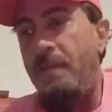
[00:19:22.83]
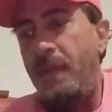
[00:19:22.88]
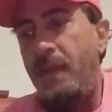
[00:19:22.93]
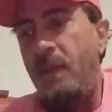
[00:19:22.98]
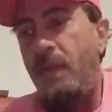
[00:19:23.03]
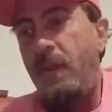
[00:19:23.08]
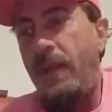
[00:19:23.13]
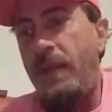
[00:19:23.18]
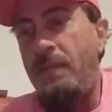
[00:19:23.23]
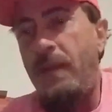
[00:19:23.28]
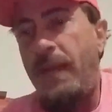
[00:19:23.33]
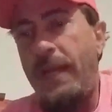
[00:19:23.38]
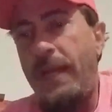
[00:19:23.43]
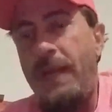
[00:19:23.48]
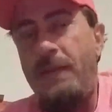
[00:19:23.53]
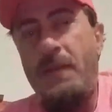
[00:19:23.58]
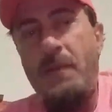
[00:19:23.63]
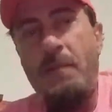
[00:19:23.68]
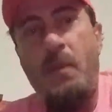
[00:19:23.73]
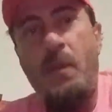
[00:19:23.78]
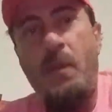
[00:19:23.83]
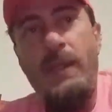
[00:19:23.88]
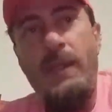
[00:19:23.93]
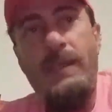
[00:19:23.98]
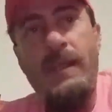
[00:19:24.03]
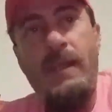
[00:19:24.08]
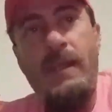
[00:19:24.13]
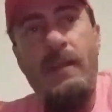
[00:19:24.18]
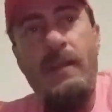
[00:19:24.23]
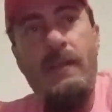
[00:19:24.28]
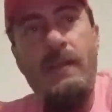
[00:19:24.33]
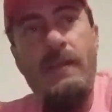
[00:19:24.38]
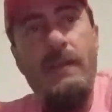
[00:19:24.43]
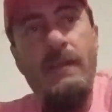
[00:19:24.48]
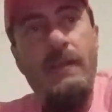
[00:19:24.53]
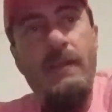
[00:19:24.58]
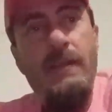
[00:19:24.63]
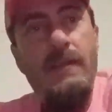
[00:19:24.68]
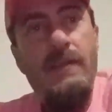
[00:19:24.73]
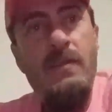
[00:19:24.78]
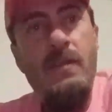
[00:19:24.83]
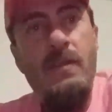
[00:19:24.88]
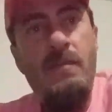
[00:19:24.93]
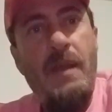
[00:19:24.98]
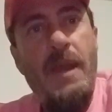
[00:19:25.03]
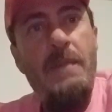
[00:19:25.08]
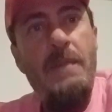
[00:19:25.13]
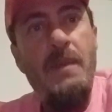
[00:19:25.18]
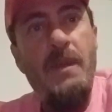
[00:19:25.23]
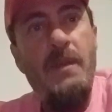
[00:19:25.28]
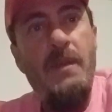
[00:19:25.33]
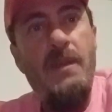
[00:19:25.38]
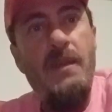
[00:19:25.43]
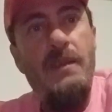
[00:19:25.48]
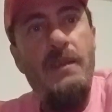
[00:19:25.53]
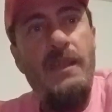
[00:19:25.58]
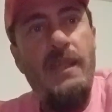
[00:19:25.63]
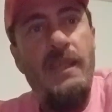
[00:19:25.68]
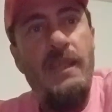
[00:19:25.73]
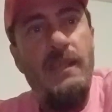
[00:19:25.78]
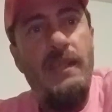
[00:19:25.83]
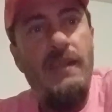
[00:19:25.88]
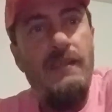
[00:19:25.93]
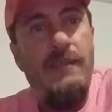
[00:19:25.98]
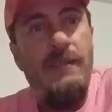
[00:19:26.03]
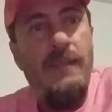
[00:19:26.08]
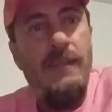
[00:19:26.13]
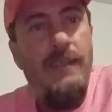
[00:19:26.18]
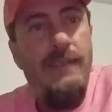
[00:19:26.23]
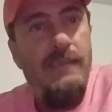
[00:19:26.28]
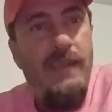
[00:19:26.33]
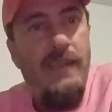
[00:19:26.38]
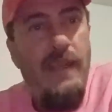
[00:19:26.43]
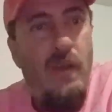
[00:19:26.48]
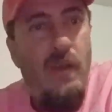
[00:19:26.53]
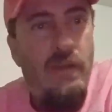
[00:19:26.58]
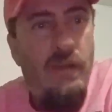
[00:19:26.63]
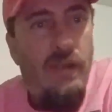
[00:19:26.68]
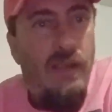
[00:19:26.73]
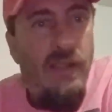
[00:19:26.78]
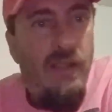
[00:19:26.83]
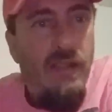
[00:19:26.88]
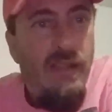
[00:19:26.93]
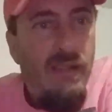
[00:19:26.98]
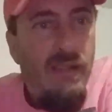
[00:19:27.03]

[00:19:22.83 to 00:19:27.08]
have a point there. So it might be a good thing that's leased out, huh?